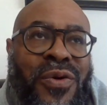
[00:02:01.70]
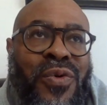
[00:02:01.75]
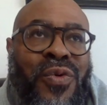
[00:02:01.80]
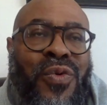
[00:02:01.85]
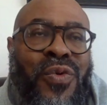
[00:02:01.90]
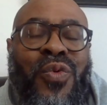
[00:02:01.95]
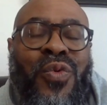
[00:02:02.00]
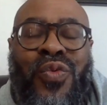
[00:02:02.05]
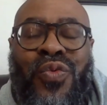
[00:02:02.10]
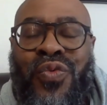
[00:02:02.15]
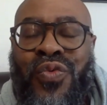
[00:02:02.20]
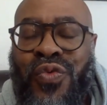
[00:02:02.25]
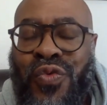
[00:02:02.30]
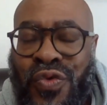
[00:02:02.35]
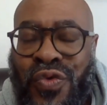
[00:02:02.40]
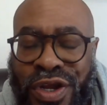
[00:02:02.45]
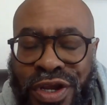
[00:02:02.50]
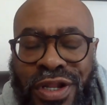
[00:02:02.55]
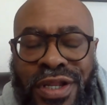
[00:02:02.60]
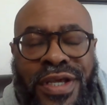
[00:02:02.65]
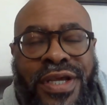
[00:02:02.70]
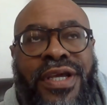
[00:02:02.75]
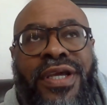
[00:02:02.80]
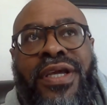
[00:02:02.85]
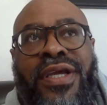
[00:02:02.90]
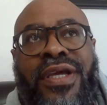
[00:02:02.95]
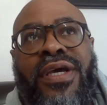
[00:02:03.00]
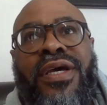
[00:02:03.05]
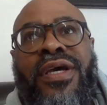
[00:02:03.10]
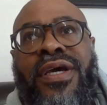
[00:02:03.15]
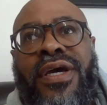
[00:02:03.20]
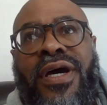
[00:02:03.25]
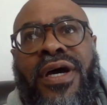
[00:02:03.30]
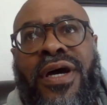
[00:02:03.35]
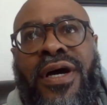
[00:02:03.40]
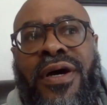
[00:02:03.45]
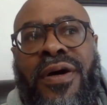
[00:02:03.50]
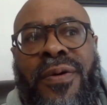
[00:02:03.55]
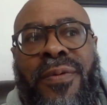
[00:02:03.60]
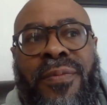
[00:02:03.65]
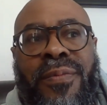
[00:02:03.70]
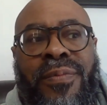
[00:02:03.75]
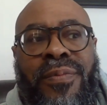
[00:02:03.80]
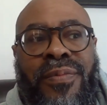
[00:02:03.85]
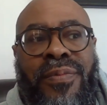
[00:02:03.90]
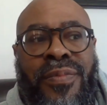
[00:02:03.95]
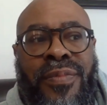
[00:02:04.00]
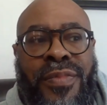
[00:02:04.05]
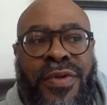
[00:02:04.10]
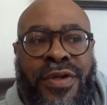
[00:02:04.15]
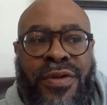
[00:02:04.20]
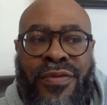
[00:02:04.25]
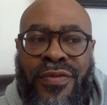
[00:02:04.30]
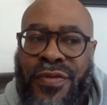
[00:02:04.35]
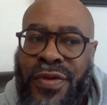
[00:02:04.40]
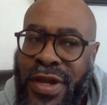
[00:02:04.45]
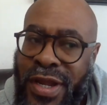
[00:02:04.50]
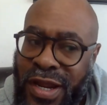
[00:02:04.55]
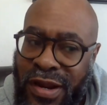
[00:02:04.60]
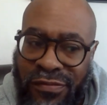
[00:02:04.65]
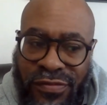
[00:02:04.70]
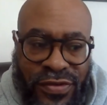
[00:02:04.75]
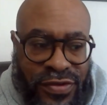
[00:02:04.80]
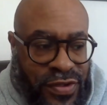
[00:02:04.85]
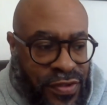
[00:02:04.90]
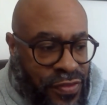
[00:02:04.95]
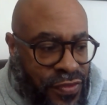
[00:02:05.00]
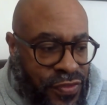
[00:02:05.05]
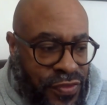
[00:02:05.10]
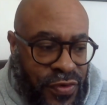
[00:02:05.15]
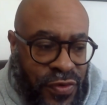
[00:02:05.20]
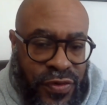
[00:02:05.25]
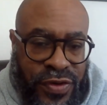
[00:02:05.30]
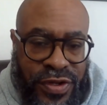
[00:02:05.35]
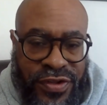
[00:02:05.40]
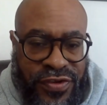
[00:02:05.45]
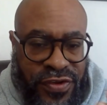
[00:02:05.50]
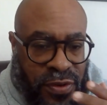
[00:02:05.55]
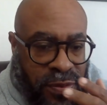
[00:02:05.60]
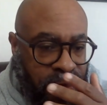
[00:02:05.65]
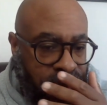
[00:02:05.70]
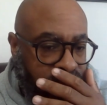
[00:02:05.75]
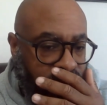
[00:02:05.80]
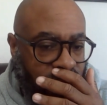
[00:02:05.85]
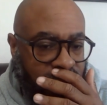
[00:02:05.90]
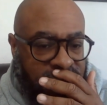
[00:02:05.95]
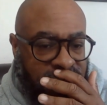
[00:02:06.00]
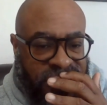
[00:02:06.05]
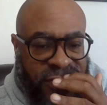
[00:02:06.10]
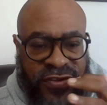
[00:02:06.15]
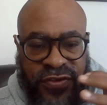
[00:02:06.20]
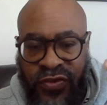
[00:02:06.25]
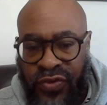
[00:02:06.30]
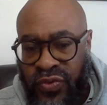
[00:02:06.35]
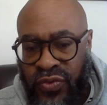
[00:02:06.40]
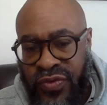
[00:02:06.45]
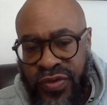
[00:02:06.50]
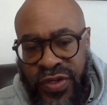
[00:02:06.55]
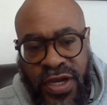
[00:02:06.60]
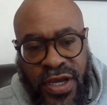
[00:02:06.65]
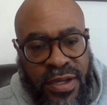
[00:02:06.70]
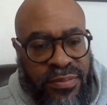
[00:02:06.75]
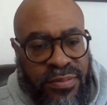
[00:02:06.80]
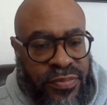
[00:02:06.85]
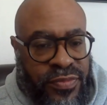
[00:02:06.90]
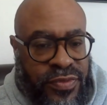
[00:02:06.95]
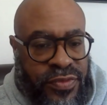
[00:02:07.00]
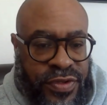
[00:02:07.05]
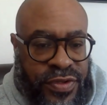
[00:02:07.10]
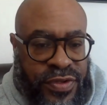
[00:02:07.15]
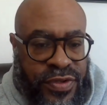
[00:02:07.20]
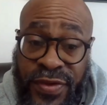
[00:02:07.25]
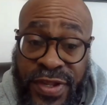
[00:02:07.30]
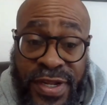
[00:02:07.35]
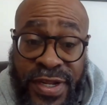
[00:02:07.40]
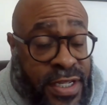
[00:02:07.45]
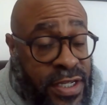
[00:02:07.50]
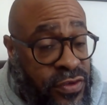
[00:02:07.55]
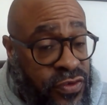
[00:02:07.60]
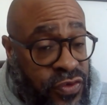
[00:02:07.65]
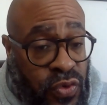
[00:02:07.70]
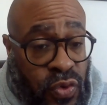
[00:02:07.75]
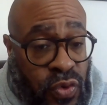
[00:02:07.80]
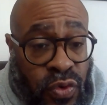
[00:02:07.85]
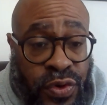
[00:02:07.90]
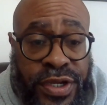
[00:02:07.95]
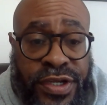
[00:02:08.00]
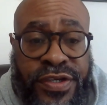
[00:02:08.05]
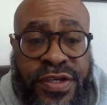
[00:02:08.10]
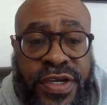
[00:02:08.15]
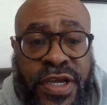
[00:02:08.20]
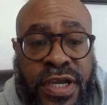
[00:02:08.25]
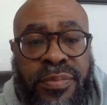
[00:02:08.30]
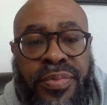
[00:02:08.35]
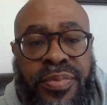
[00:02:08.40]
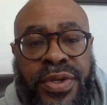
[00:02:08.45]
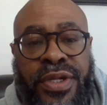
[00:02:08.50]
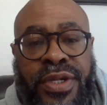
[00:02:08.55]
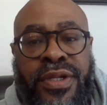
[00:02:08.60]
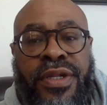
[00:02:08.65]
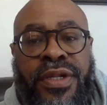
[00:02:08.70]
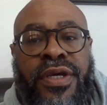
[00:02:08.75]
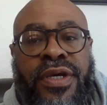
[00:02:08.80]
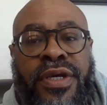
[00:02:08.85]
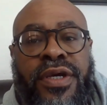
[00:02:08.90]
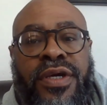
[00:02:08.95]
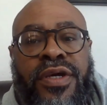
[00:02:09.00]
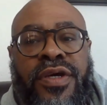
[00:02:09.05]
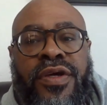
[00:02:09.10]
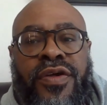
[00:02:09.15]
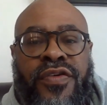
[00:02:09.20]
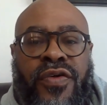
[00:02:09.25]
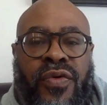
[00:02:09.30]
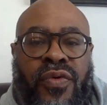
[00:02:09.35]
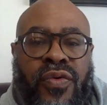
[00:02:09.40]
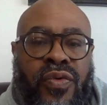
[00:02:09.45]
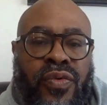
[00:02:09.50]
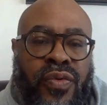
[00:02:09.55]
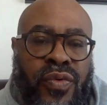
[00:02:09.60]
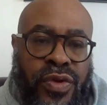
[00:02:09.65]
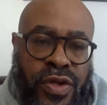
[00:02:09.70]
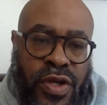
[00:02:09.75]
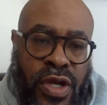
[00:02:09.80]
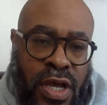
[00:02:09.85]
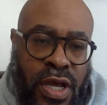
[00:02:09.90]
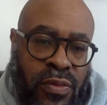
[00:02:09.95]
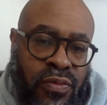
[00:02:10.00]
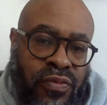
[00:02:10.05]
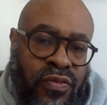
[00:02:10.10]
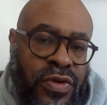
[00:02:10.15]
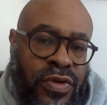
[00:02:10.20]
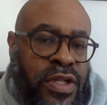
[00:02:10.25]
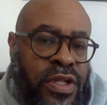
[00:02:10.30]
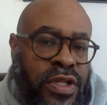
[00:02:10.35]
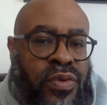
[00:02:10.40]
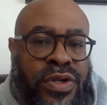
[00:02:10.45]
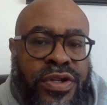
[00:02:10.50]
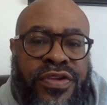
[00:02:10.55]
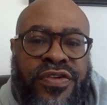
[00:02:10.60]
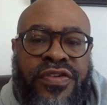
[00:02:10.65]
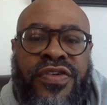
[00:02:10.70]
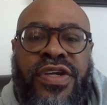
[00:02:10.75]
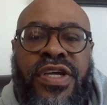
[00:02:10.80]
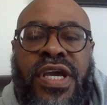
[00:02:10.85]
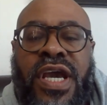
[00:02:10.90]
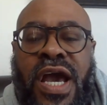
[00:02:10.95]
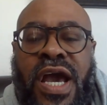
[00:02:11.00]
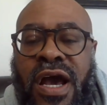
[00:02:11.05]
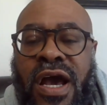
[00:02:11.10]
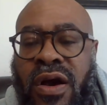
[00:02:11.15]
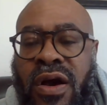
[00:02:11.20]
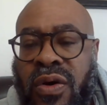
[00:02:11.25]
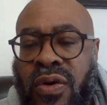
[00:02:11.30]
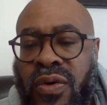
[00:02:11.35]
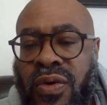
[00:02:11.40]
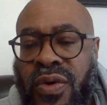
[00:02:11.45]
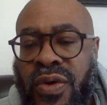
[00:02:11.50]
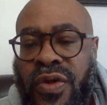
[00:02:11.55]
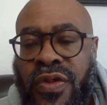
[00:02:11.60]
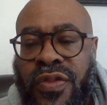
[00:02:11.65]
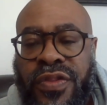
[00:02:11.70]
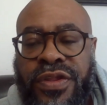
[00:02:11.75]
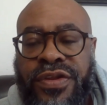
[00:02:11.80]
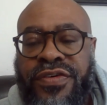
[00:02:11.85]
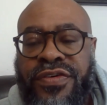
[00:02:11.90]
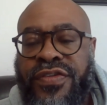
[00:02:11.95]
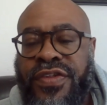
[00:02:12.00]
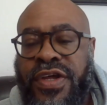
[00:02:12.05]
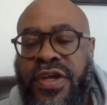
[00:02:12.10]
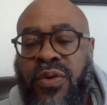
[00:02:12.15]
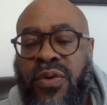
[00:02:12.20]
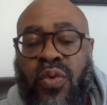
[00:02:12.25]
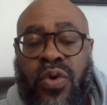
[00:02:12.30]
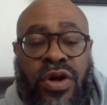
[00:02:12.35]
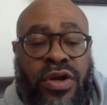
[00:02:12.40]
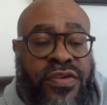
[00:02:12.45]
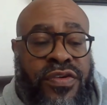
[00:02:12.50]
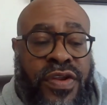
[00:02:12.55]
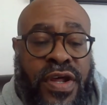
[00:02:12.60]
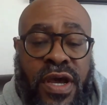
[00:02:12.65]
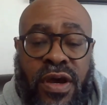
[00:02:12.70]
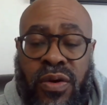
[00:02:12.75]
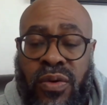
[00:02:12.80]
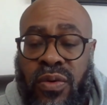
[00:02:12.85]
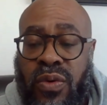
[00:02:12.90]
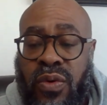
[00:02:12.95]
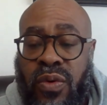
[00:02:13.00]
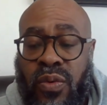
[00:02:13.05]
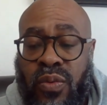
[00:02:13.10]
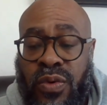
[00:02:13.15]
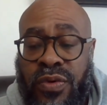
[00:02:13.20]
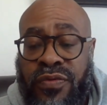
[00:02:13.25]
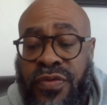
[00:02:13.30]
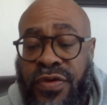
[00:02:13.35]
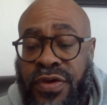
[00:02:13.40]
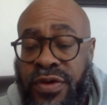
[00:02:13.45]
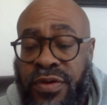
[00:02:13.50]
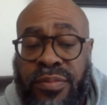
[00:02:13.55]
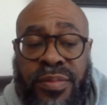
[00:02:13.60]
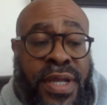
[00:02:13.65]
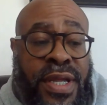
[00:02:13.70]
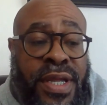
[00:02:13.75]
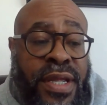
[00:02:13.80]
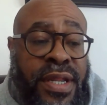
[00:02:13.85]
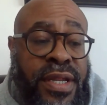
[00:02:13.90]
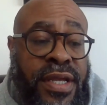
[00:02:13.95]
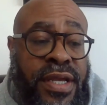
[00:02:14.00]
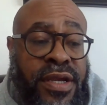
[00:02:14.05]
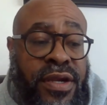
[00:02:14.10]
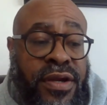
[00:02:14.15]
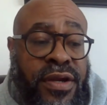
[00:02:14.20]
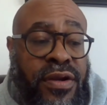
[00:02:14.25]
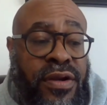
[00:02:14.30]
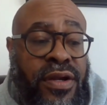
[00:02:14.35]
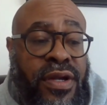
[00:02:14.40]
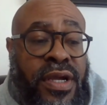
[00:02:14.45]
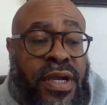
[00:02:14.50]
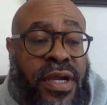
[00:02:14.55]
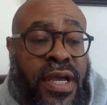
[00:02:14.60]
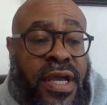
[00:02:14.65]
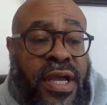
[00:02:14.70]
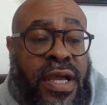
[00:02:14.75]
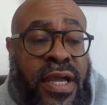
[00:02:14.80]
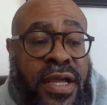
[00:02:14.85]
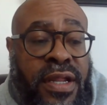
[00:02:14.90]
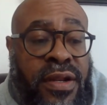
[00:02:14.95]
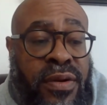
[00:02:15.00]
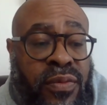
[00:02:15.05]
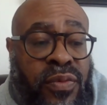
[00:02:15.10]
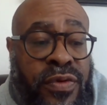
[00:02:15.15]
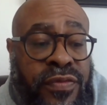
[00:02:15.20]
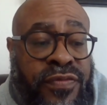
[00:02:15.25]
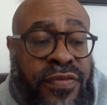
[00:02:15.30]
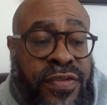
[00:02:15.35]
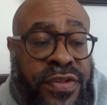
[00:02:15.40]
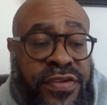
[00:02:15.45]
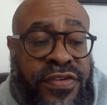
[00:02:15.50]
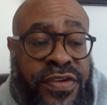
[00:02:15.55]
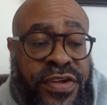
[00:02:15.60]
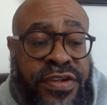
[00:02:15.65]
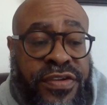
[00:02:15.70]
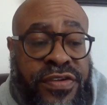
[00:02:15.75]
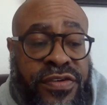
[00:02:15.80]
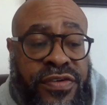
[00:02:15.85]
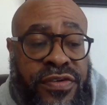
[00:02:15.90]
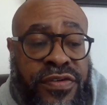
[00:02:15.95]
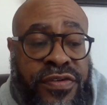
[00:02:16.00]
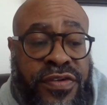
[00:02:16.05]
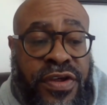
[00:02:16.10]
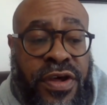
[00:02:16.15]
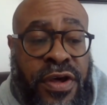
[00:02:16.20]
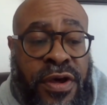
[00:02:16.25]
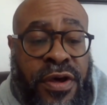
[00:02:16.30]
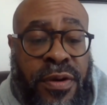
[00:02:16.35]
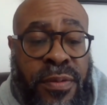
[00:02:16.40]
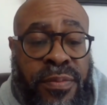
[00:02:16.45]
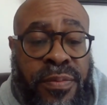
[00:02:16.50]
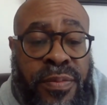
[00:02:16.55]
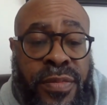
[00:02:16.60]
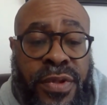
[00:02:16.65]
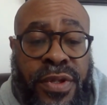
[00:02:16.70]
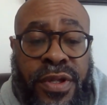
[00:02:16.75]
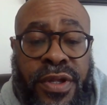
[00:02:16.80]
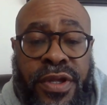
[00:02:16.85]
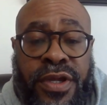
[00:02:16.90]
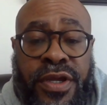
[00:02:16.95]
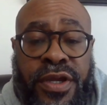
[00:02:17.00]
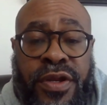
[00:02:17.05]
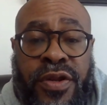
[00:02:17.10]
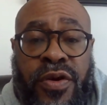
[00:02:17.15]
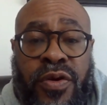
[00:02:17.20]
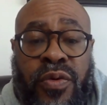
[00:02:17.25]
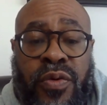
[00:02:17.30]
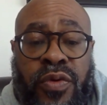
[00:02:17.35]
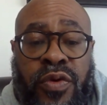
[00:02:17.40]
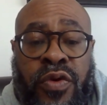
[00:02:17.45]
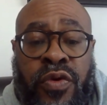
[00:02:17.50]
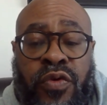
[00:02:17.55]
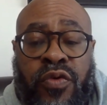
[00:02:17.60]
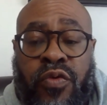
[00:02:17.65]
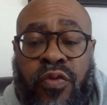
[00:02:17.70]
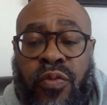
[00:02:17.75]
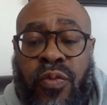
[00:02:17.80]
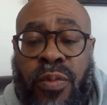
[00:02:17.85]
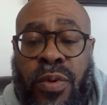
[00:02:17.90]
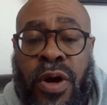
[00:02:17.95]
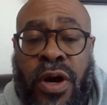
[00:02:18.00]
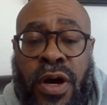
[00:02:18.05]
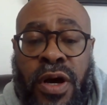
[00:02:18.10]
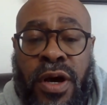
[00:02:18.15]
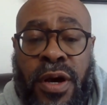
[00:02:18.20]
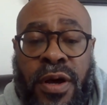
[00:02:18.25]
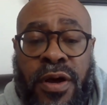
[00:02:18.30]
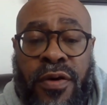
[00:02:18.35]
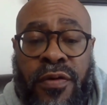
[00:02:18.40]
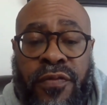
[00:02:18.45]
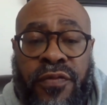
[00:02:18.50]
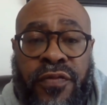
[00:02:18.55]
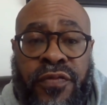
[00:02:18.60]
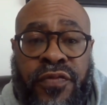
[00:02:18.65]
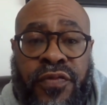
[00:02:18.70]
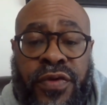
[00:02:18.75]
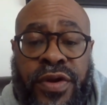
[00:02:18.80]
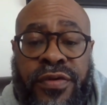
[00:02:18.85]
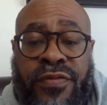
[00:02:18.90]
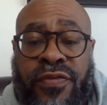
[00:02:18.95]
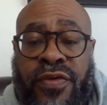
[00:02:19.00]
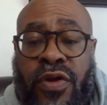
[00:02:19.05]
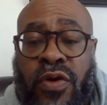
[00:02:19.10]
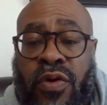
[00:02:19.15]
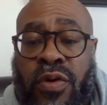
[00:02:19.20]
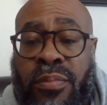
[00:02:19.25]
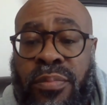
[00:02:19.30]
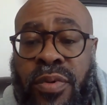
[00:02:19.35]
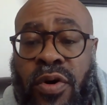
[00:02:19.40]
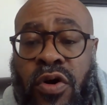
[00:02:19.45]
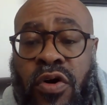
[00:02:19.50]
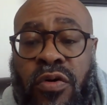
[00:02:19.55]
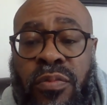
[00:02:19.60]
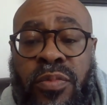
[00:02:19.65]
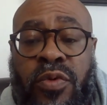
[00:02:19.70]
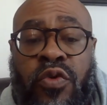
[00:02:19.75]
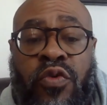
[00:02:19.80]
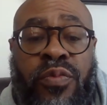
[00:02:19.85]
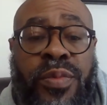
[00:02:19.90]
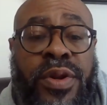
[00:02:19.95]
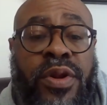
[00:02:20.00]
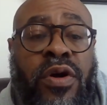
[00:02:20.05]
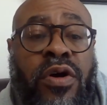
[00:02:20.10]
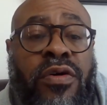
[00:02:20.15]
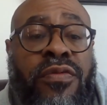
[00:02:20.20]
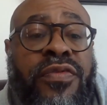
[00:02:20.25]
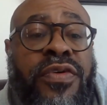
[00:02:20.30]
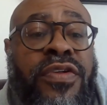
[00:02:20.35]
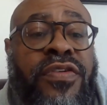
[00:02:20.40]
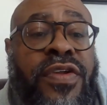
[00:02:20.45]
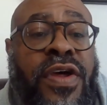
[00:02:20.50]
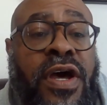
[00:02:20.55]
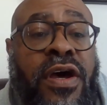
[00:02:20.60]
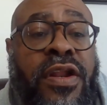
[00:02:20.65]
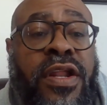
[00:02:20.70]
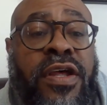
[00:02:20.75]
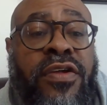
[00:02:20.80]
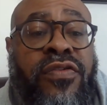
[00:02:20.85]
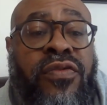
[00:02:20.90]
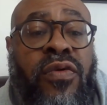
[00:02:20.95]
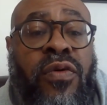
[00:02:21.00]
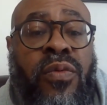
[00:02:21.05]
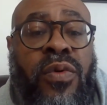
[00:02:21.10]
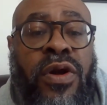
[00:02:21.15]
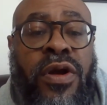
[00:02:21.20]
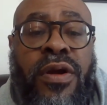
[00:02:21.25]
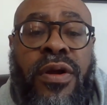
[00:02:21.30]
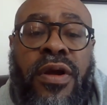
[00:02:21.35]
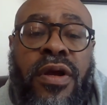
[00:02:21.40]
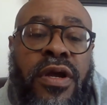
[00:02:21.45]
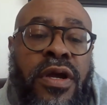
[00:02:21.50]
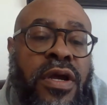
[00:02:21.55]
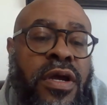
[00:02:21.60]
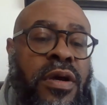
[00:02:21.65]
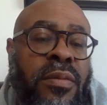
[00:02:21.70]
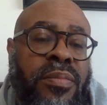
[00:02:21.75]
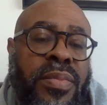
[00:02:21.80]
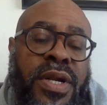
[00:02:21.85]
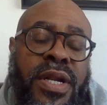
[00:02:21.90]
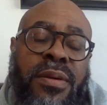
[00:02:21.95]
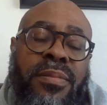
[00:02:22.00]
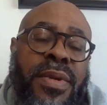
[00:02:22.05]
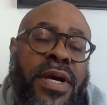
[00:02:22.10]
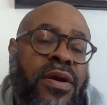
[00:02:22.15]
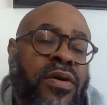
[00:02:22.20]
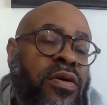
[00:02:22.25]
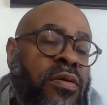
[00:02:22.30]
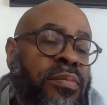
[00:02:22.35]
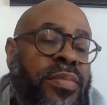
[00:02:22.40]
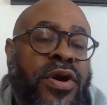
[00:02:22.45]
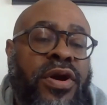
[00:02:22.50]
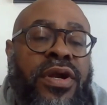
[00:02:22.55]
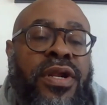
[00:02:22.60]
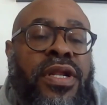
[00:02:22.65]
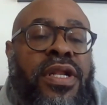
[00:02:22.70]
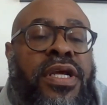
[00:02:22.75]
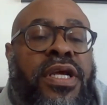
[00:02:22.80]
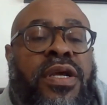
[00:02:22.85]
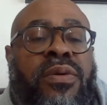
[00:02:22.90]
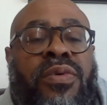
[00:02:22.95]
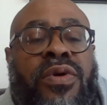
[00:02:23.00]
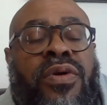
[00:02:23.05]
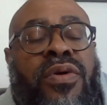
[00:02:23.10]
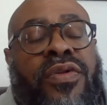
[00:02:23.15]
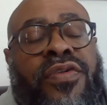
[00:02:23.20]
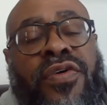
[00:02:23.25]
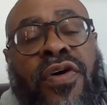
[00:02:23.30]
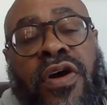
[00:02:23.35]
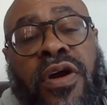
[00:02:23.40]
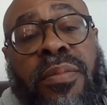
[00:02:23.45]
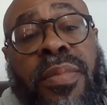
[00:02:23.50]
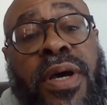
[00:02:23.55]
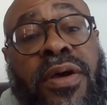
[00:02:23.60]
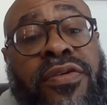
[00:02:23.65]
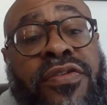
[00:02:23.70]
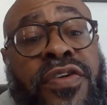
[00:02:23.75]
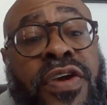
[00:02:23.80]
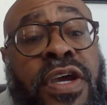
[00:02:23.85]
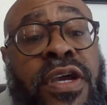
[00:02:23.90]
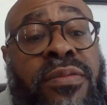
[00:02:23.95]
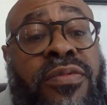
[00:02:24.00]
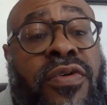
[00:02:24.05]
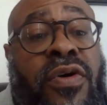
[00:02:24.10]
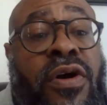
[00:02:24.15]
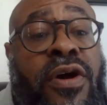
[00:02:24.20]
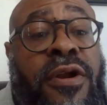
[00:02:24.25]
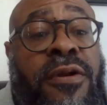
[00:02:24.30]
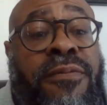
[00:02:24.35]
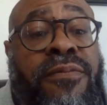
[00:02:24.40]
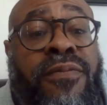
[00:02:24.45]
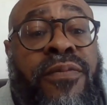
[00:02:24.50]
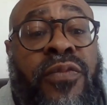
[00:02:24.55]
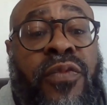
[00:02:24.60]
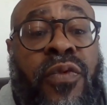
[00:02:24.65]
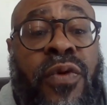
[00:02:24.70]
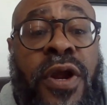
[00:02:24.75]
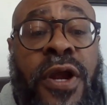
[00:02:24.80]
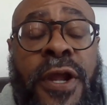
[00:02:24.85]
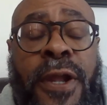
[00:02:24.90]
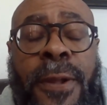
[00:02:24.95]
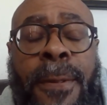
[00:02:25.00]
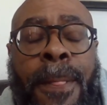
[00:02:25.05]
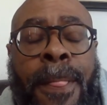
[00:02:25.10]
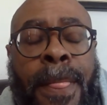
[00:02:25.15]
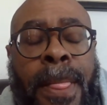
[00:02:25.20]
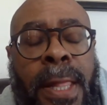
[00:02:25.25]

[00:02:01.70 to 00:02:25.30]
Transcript: who really um, you know, averaging 30 something points, two time defending scoring champion. So I really want to see how this thing works out with him in here and with the Sixers, um, you know, new uh, free flowing ball movement offense, how that's going to work. But I'm not going to bury the lead. We're going to talk about James Harden, right?